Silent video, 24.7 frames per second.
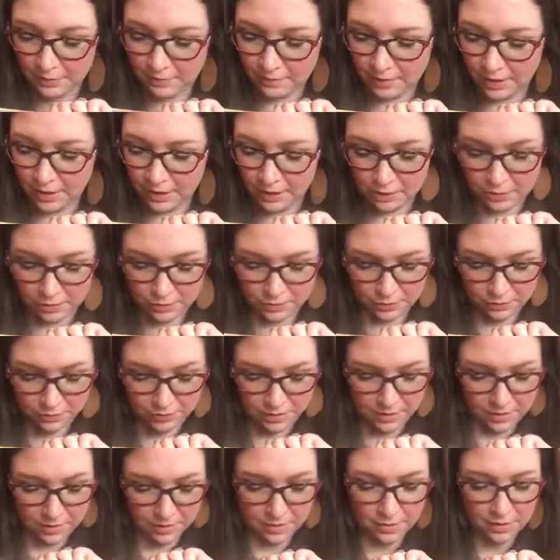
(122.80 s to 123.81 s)
Finger
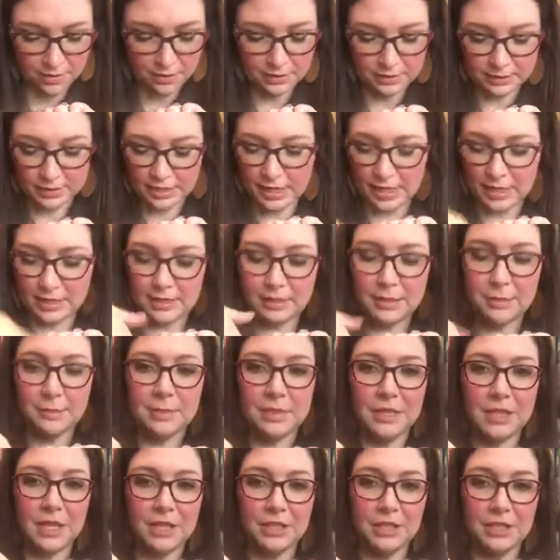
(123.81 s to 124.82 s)
trails and
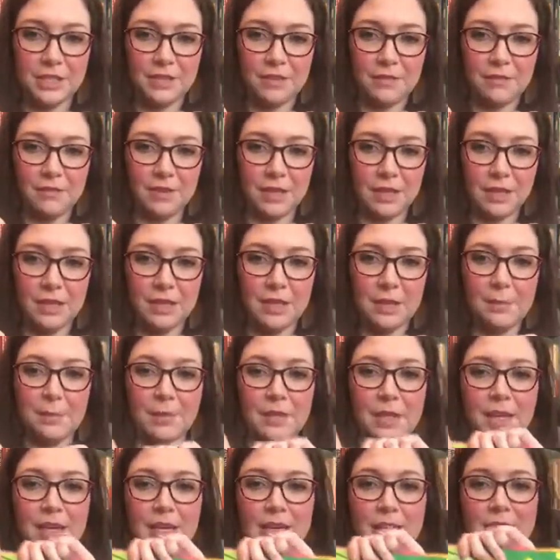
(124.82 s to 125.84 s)
some touchy-feely
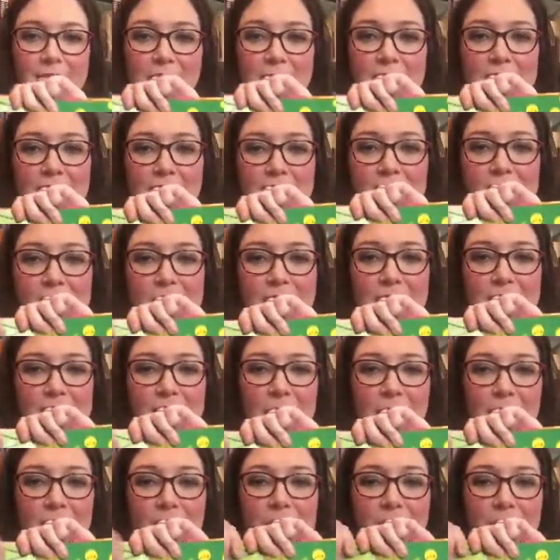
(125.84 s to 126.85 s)
places.
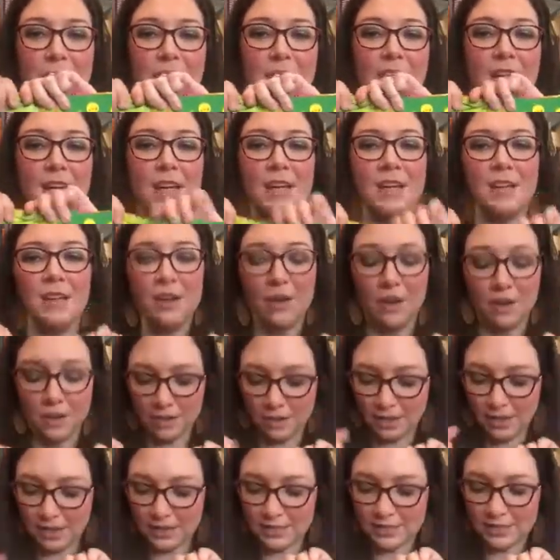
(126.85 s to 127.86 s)
There are
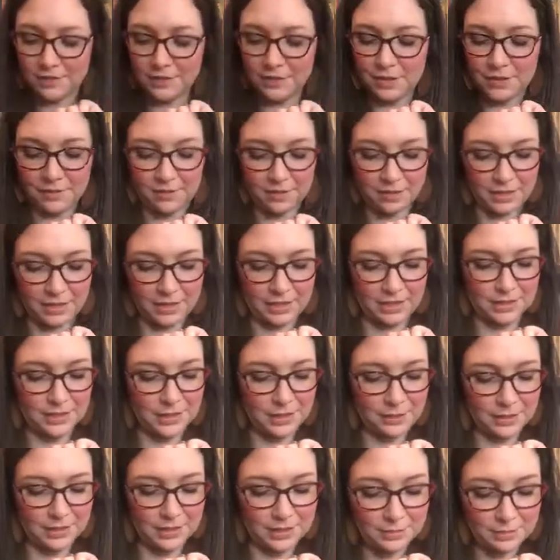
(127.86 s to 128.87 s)
lots of different things
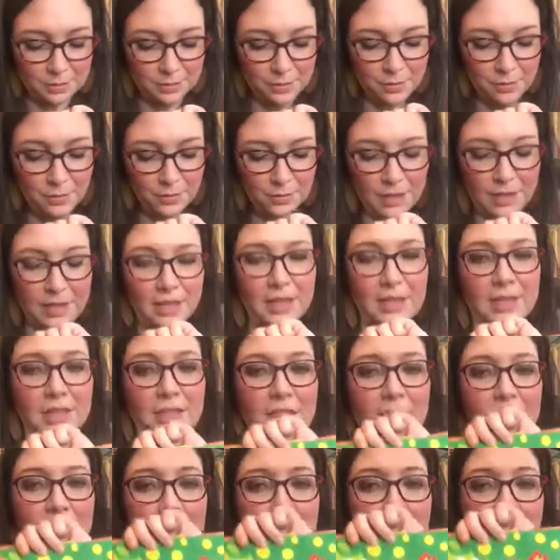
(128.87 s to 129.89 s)
to explore and
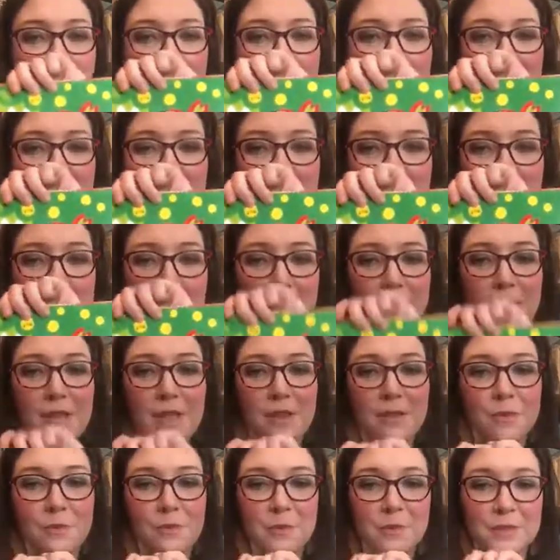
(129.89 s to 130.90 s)
love about the
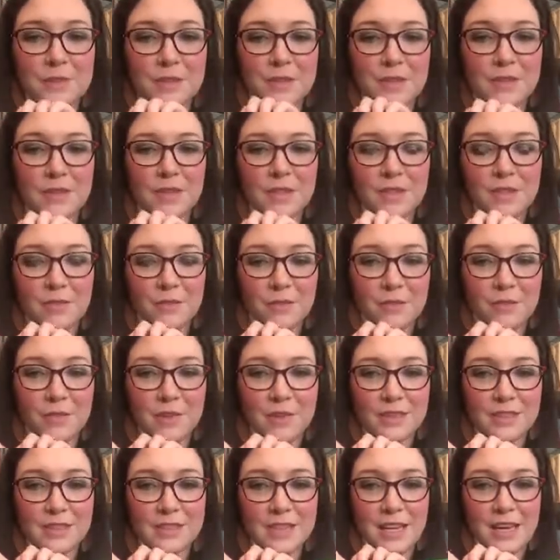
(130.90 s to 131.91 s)
peek-throughs on the little
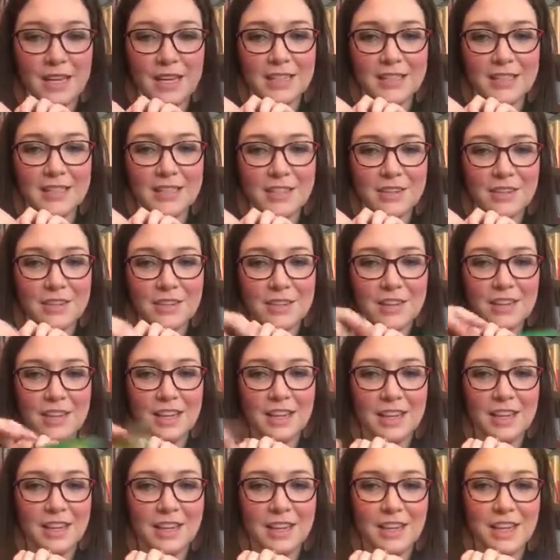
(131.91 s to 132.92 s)
frog's eyes here.
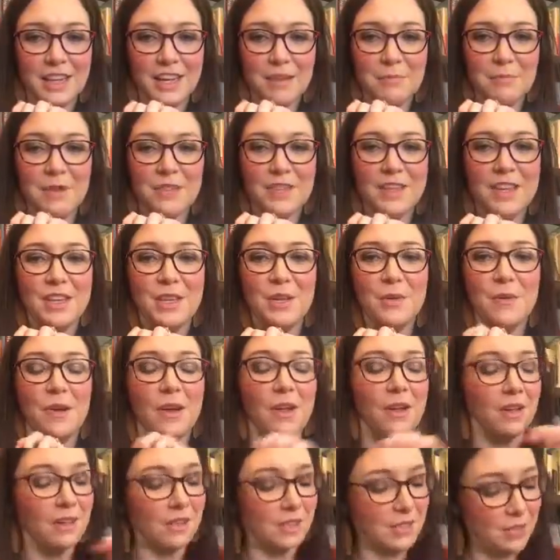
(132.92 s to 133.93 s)
But then you
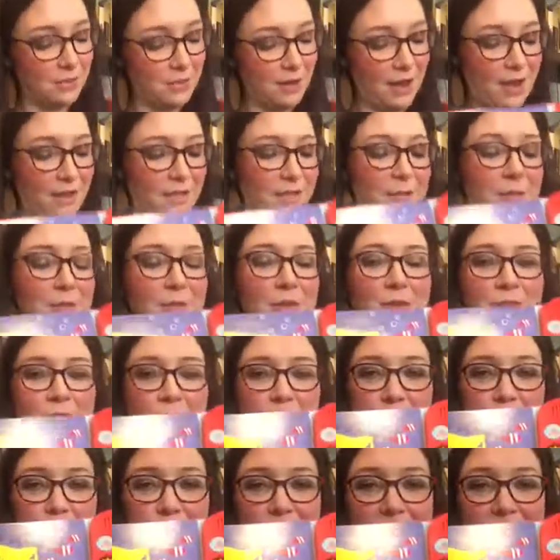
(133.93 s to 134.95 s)
also have the
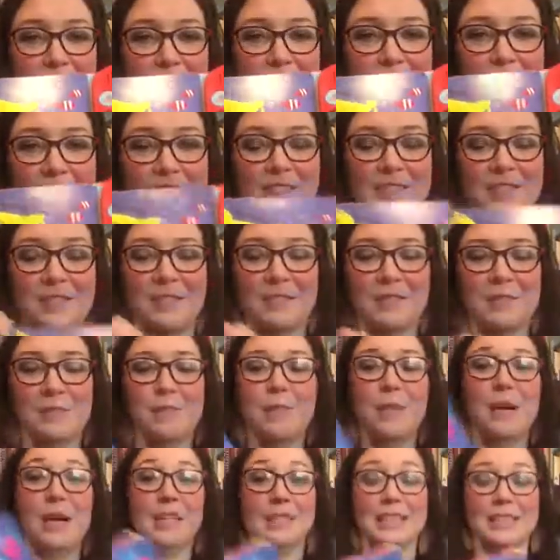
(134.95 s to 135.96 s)
musical pages,
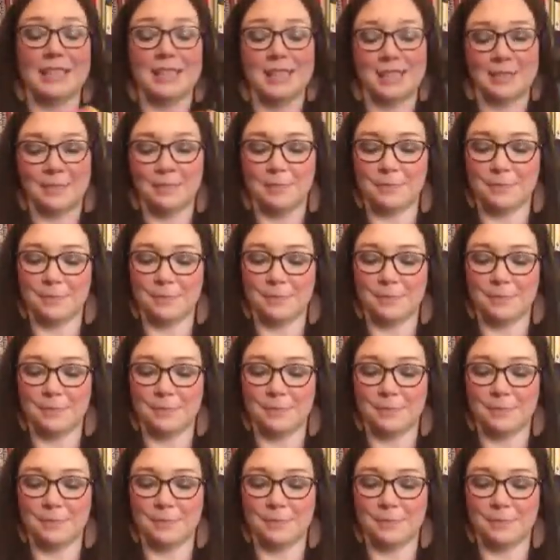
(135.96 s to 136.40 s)
buttons.